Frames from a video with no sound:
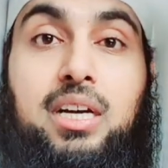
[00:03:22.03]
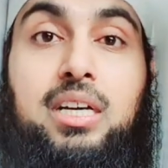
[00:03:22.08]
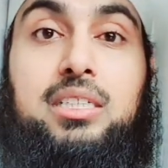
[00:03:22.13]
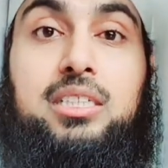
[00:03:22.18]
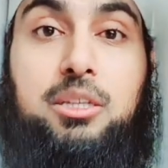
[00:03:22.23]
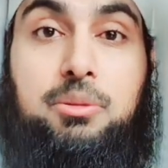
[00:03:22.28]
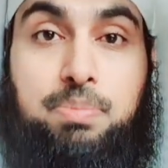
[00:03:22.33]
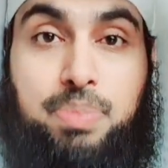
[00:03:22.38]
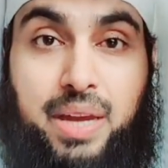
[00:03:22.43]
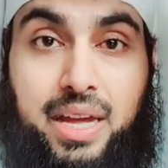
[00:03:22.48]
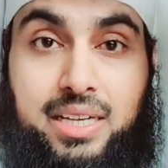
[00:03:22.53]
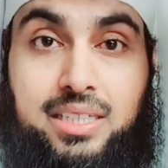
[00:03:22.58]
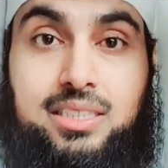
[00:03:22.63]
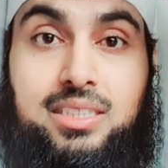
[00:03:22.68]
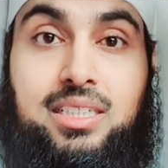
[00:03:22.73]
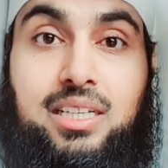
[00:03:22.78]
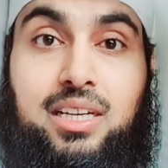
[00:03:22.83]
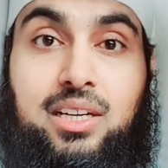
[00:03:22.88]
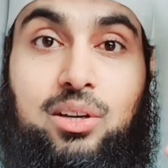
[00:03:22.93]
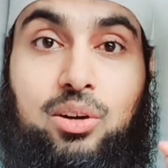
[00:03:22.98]

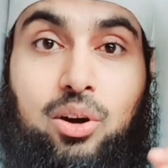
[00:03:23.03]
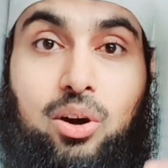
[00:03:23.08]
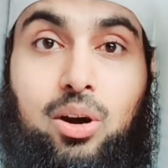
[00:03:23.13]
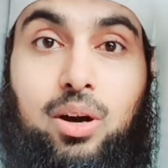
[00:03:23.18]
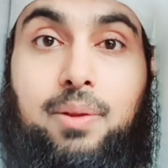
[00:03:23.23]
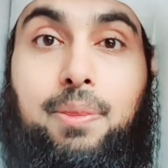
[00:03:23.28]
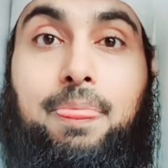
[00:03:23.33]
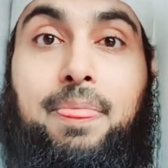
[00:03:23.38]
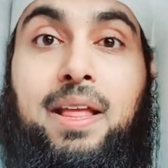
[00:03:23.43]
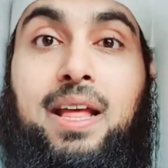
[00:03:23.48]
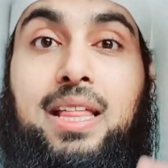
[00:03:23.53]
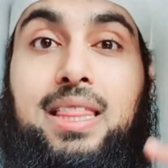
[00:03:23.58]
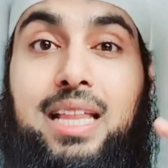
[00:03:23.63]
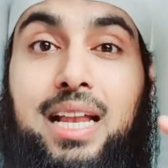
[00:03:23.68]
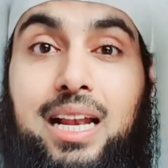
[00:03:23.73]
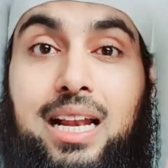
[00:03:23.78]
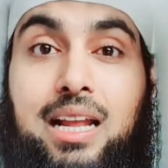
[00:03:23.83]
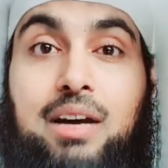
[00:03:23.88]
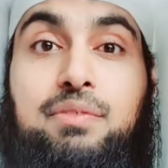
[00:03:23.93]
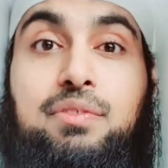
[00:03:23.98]
depending on the
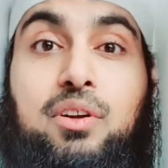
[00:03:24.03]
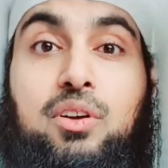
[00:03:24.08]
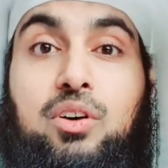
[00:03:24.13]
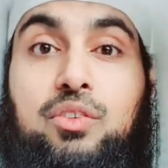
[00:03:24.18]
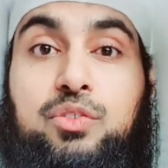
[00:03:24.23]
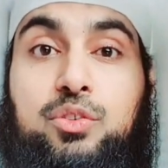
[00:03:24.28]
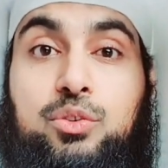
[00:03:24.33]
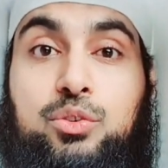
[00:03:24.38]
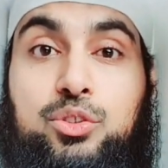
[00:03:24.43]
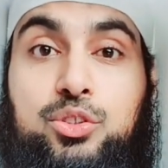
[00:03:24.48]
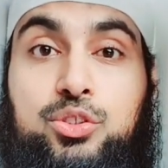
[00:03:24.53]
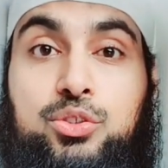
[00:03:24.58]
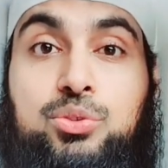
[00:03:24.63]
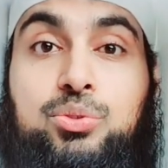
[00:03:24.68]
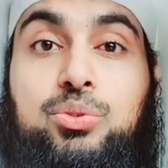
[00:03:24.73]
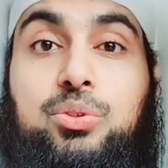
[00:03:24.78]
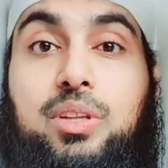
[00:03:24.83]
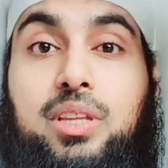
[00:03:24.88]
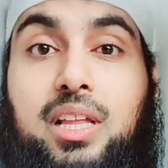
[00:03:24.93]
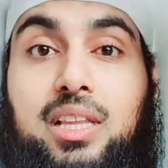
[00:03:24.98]
level of
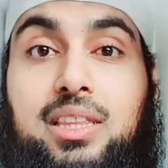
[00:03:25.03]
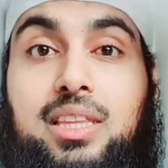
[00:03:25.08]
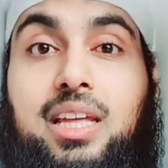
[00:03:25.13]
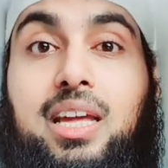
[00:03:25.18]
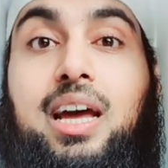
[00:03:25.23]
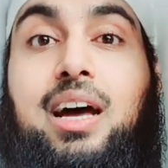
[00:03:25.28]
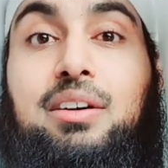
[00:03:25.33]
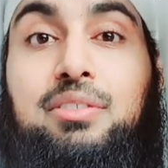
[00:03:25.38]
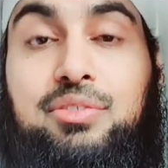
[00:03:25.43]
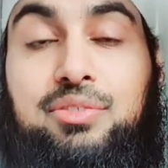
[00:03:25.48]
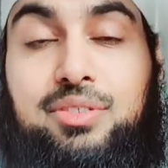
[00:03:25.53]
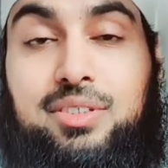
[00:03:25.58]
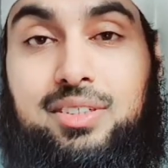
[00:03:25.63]
khushu' that they have,